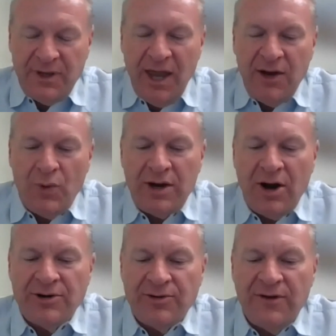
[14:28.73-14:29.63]
and what
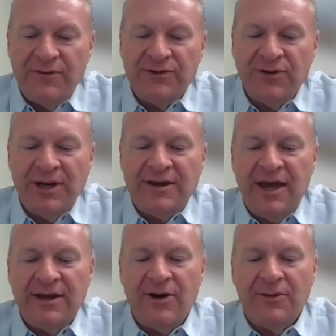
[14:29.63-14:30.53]
Garden Grove is doing
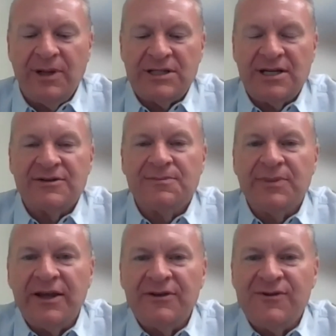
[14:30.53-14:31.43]
to end homelessness,
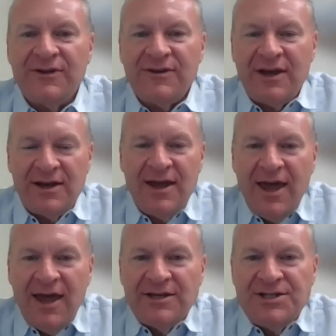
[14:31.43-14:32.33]
please visit
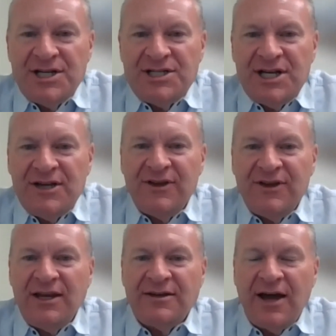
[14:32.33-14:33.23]

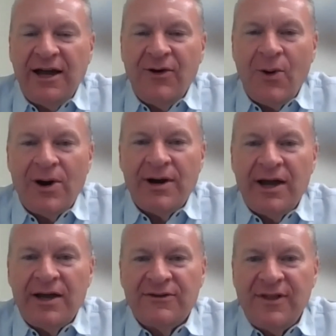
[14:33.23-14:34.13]

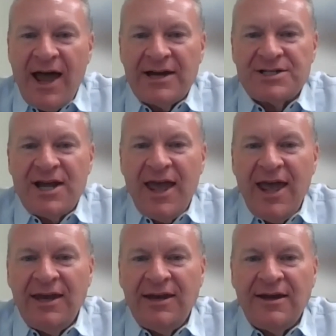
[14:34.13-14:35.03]

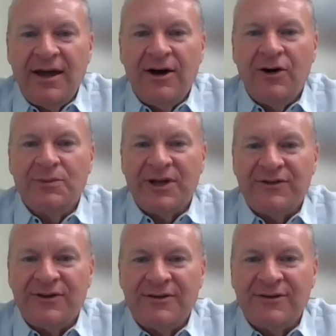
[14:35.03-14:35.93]
ggcity.org/end
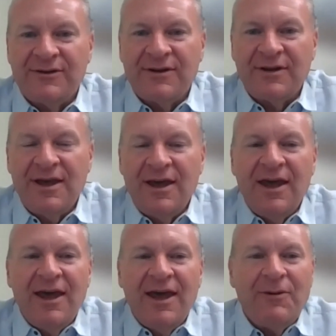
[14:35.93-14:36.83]
homelessness.
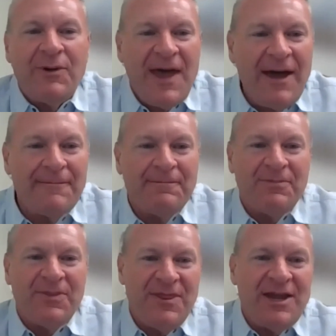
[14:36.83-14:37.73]
And with that,
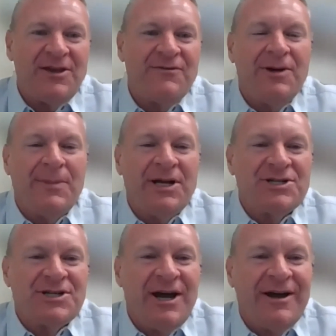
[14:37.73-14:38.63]
thank you very
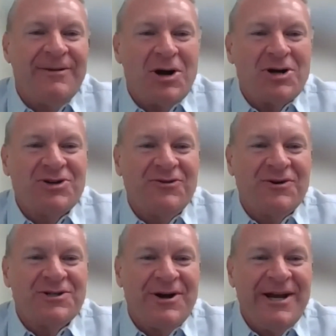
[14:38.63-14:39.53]
much, Marshall,
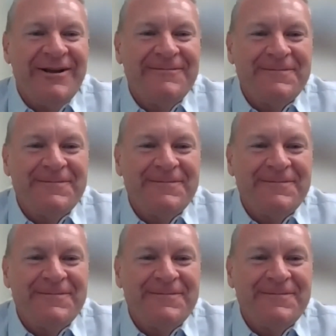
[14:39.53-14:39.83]
for joining.